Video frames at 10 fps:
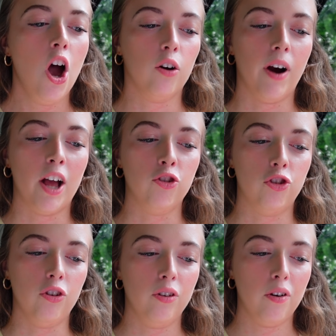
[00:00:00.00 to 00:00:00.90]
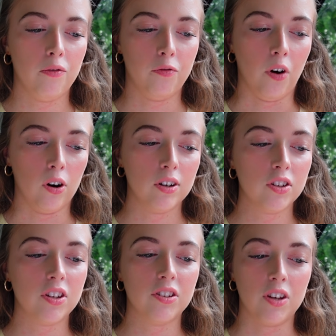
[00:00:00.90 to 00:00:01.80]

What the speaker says: around June 1st.